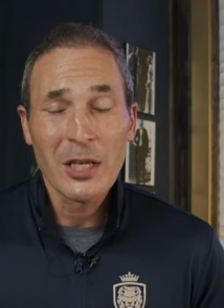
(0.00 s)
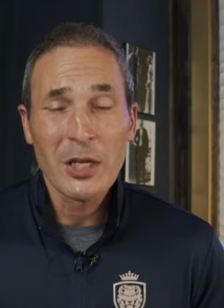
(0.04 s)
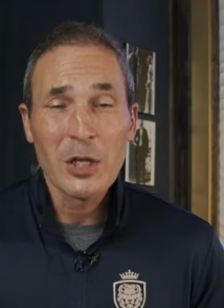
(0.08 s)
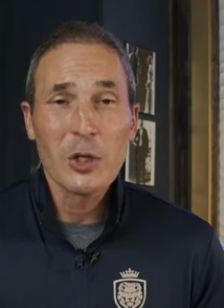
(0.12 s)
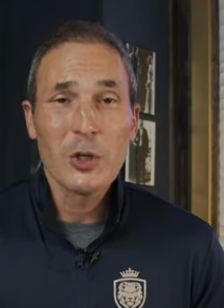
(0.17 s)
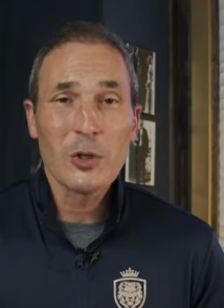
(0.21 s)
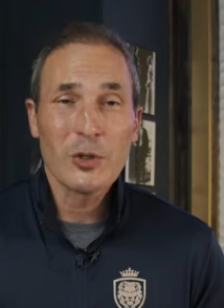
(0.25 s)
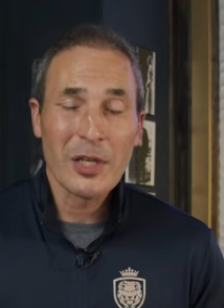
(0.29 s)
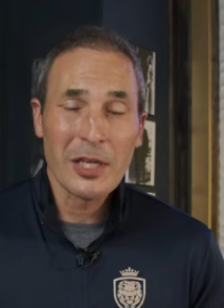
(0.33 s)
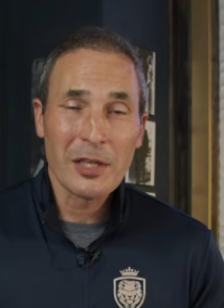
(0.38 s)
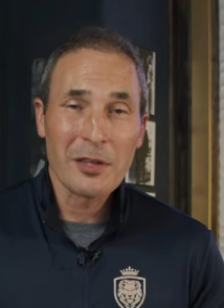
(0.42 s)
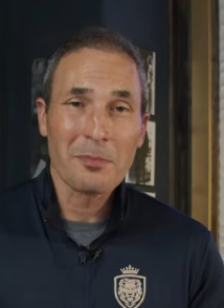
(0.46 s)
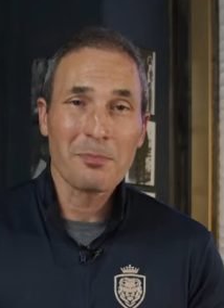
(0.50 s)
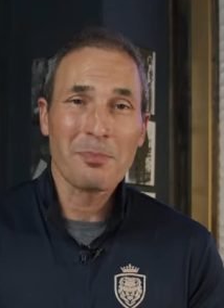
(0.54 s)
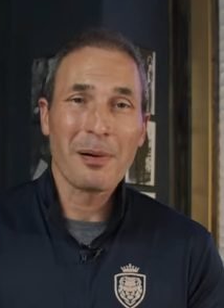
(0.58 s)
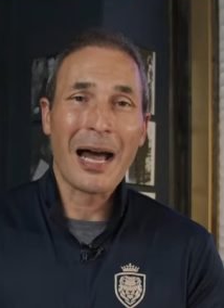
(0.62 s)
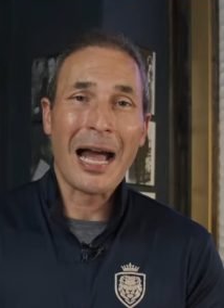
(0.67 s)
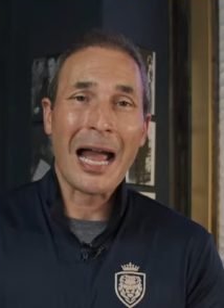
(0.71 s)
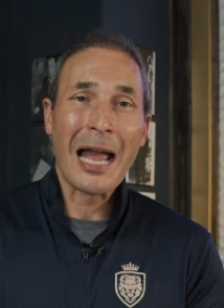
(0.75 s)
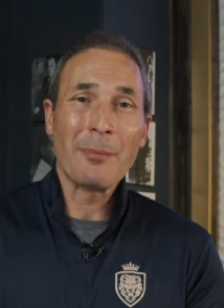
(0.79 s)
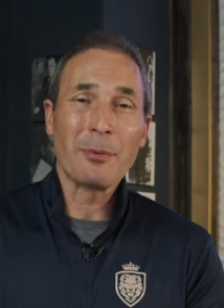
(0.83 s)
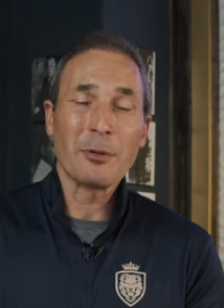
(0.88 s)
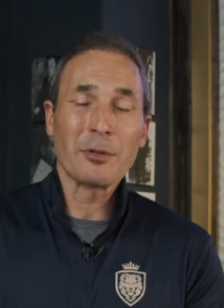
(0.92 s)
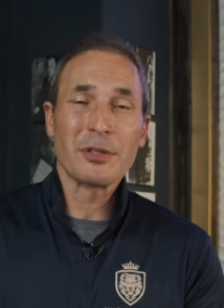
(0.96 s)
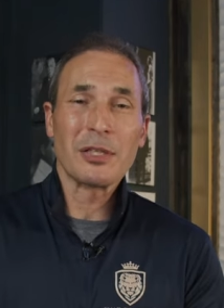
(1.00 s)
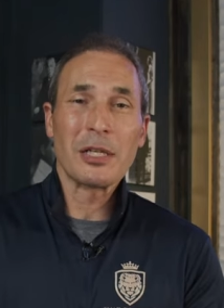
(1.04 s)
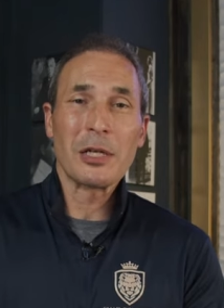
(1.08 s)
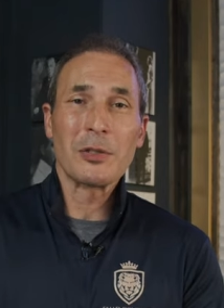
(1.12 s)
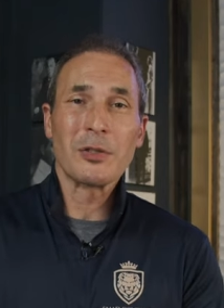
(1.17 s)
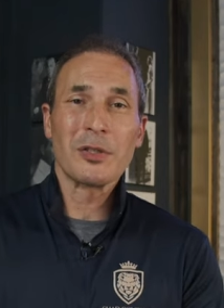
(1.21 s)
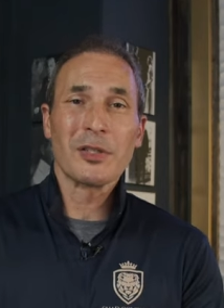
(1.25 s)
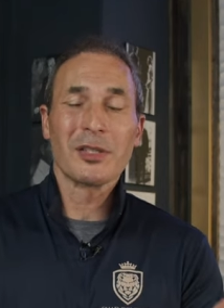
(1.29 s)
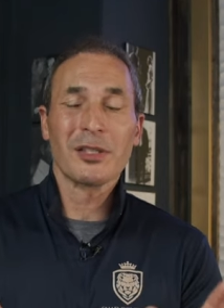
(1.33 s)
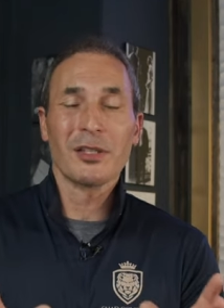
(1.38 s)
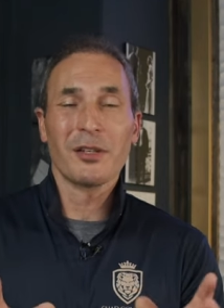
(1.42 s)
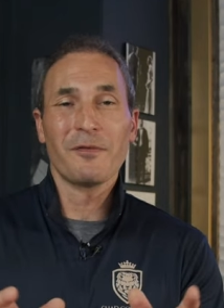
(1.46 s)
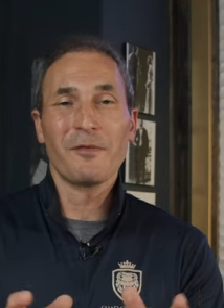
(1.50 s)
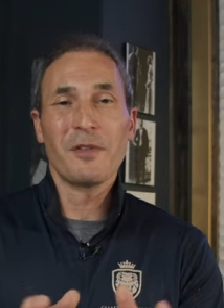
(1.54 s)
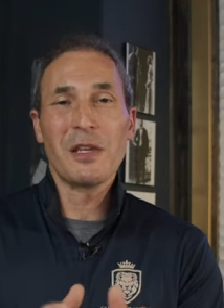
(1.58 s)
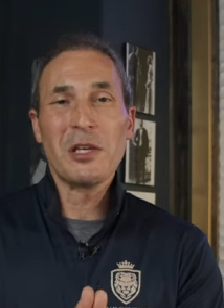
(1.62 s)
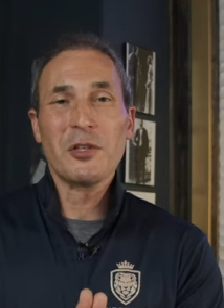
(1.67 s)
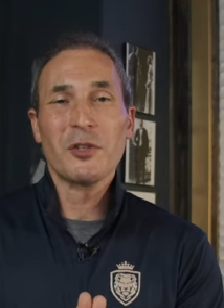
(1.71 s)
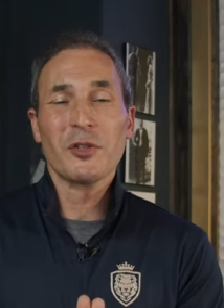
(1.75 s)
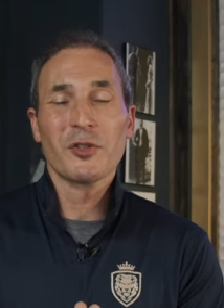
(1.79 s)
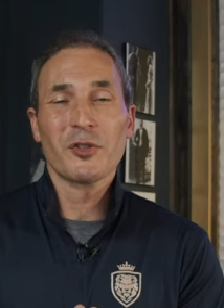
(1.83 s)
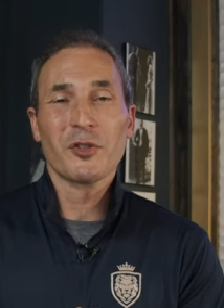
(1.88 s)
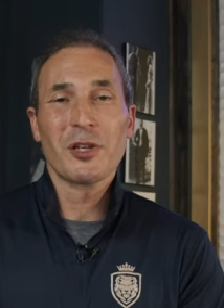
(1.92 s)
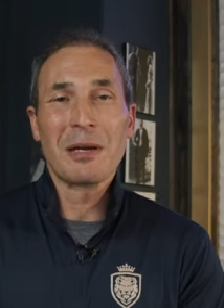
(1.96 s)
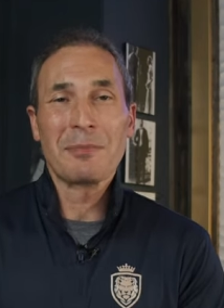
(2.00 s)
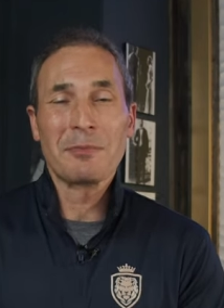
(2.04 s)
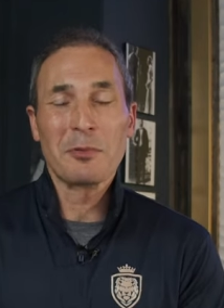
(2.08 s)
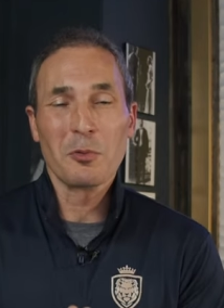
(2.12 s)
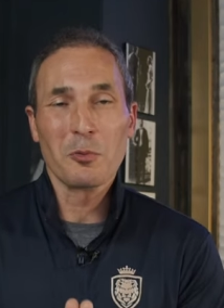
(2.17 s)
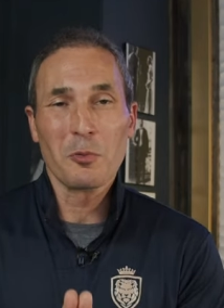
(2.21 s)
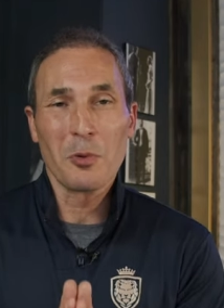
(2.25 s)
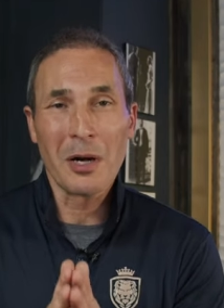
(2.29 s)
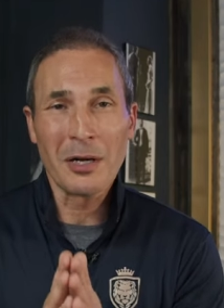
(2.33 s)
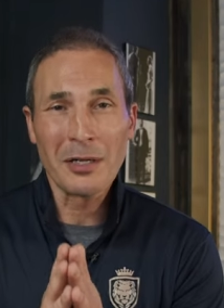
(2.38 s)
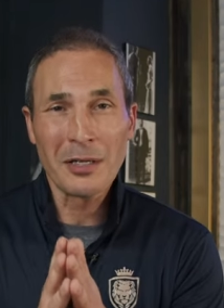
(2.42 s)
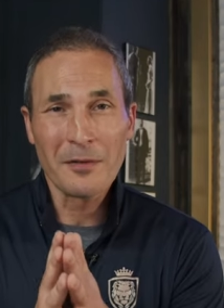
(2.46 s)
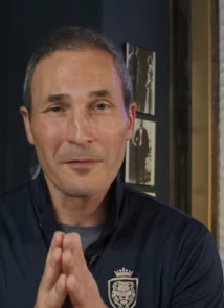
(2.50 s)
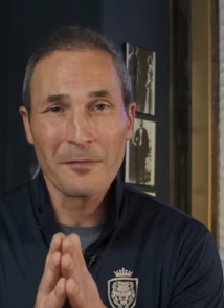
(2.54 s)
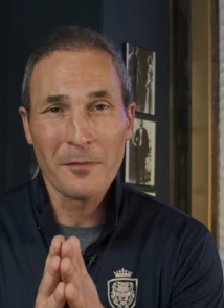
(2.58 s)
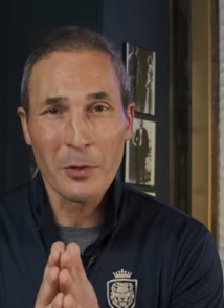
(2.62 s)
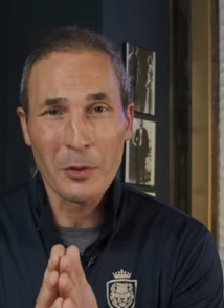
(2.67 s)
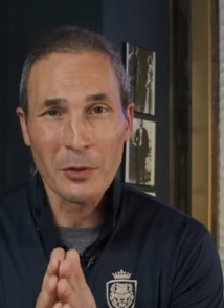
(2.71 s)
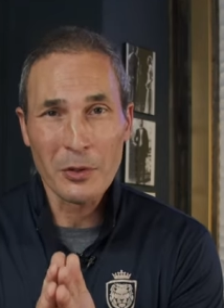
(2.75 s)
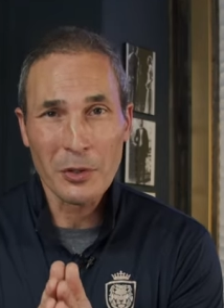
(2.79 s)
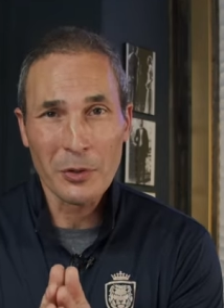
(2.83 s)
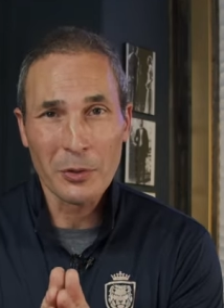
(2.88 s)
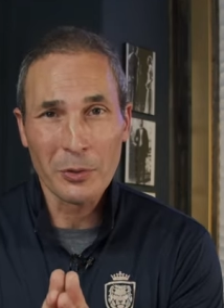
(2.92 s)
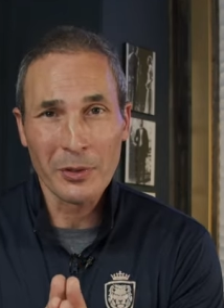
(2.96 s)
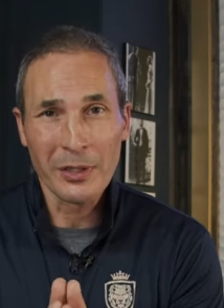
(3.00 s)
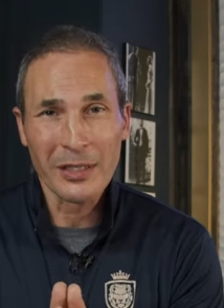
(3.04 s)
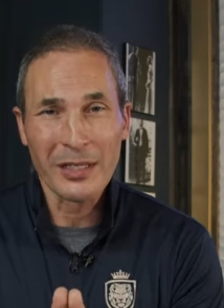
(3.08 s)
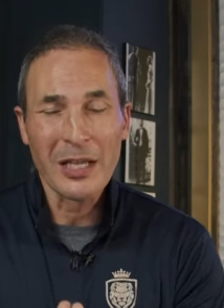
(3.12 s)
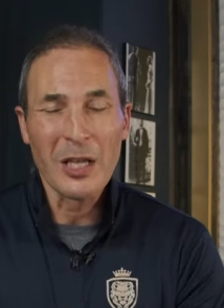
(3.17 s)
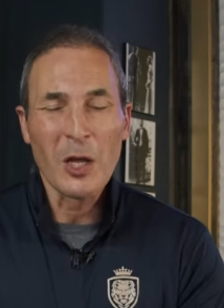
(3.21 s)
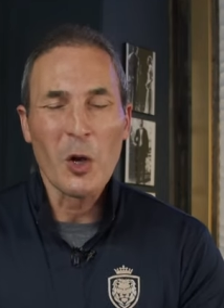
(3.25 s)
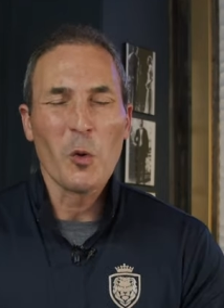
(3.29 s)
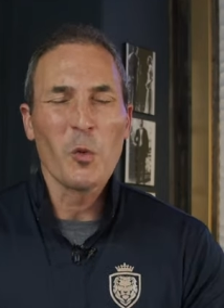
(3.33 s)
You see, the Bible tells us in Ephesians chapter 1 and verse 3,